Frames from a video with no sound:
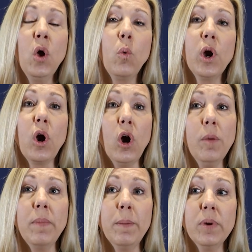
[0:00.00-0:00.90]
where our
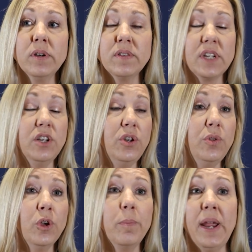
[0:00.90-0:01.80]
members can do
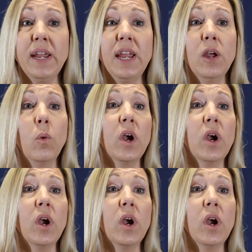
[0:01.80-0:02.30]
their banking